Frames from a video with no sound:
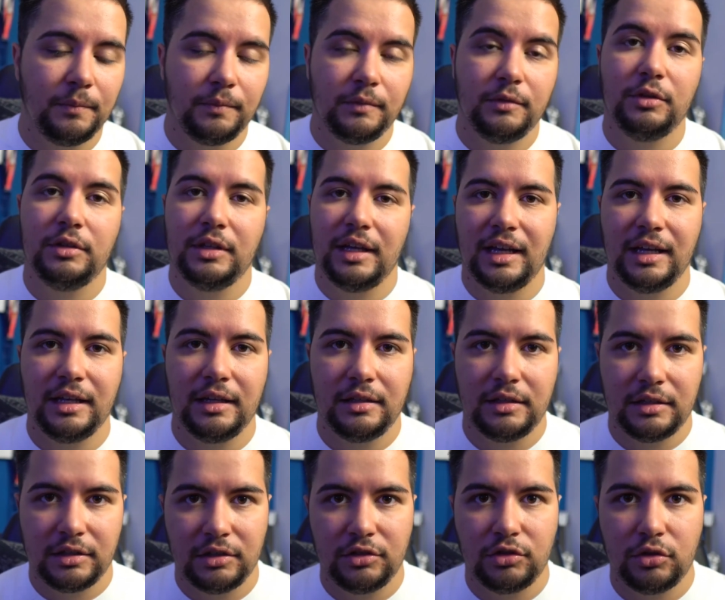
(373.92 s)
Today,
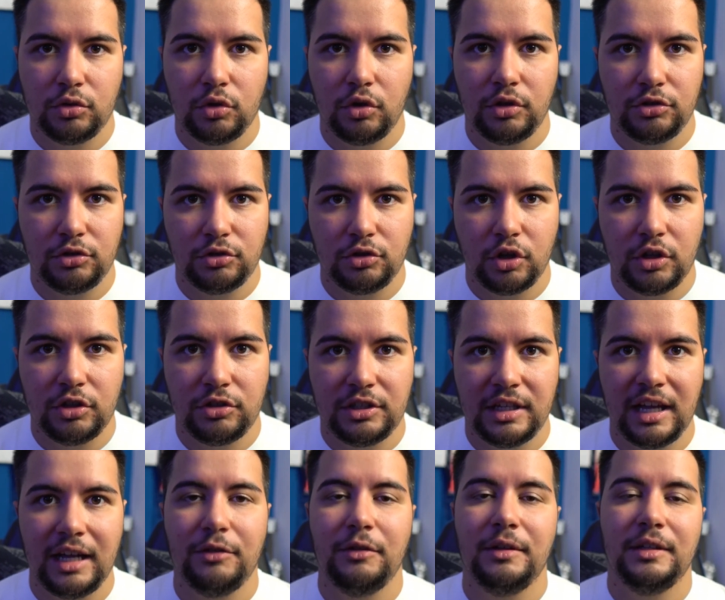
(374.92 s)
you're going to launch an
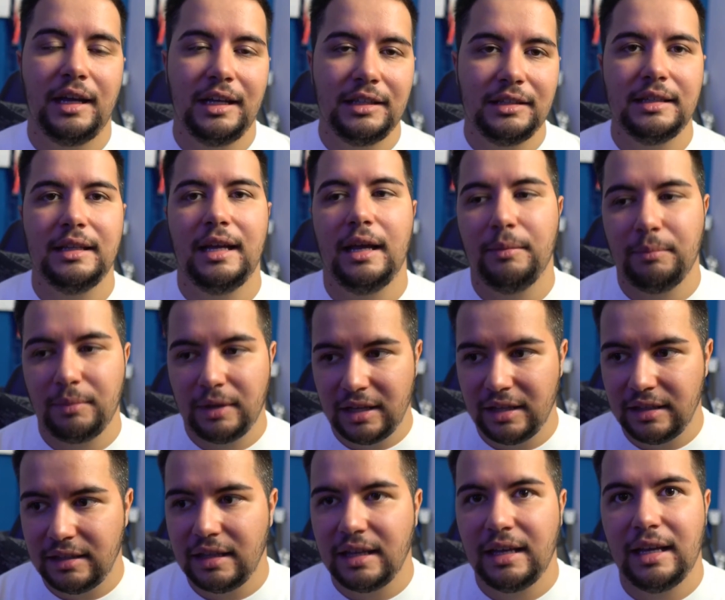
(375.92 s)
advertising
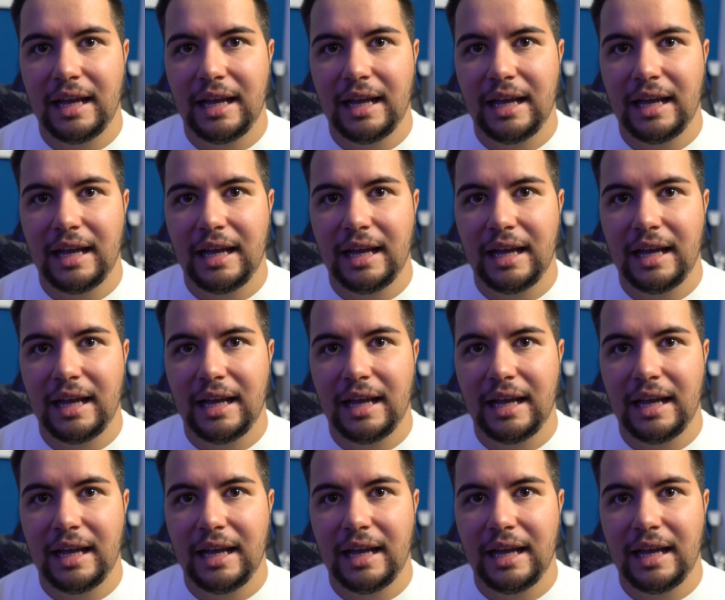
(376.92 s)
campaign.